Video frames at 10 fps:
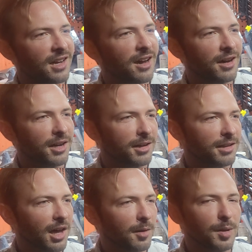A
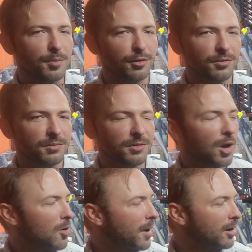lot of people
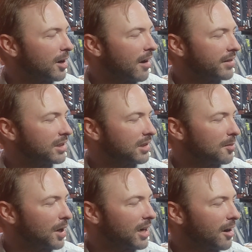know about it obviously
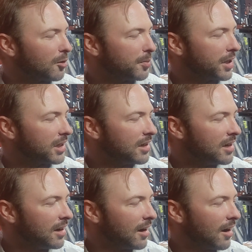by now, but
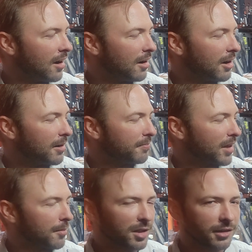
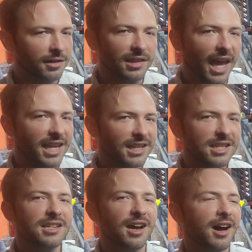I'm a little late
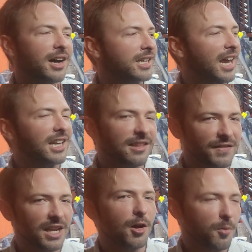getting the
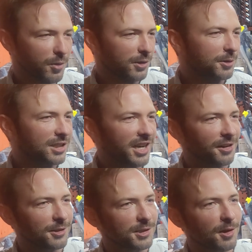video produced
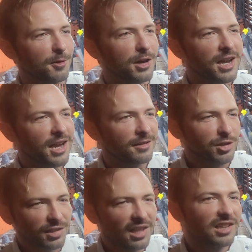here, so
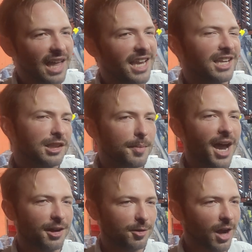just laying the
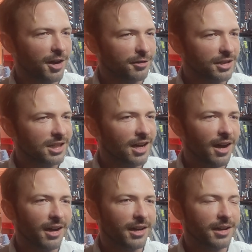background.
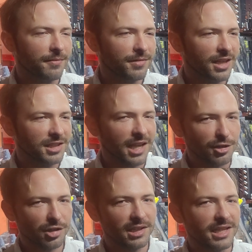
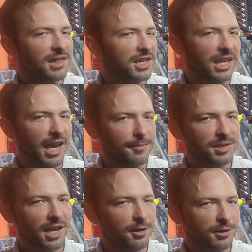Essentially, the game
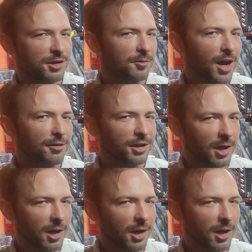centers around the